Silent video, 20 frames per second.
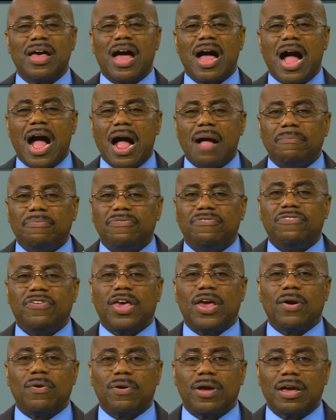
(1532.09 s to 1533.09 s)
I'm
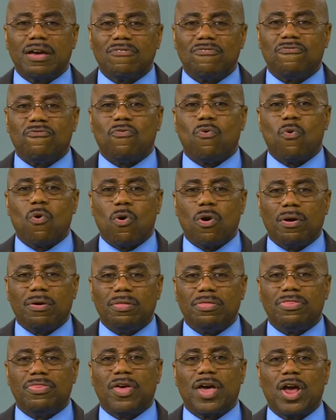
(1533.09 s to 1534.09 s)
cheering for
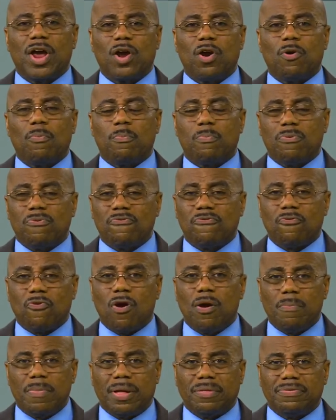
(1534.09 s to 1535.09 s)
their
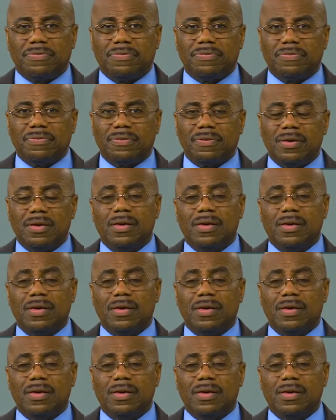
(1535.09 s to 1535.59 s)
performance.